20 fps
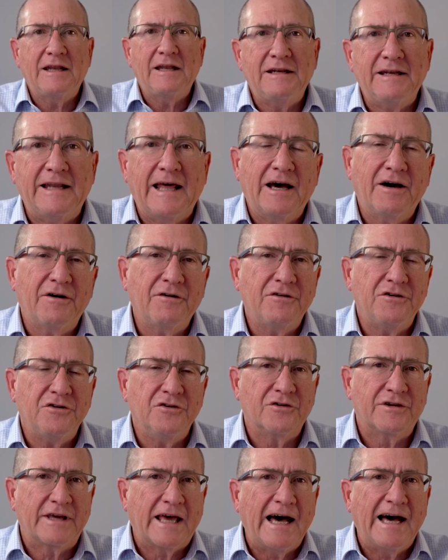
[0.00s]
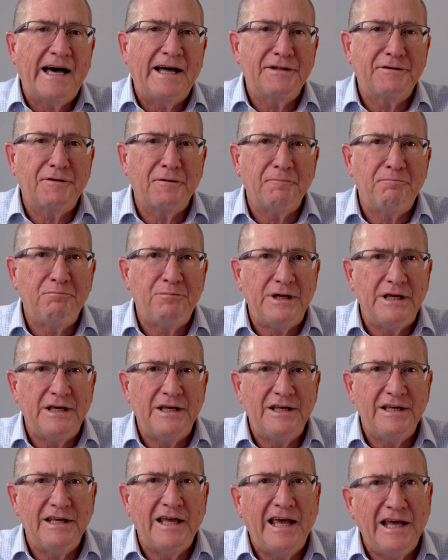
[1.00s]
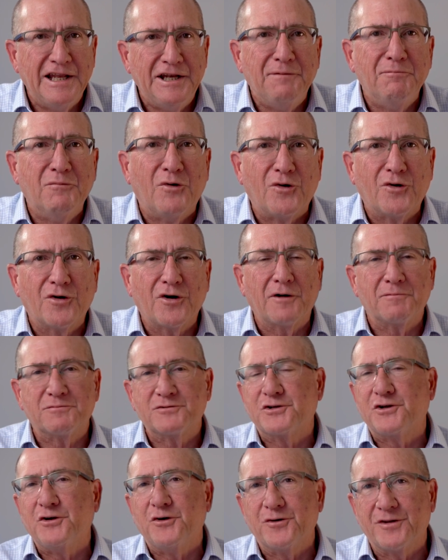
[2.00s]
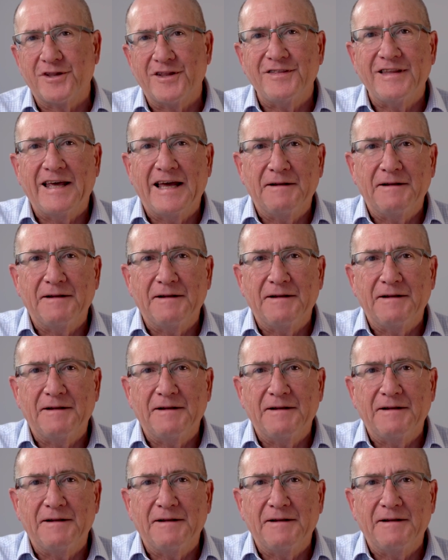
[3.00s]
Now, you can't be any more obscure than that.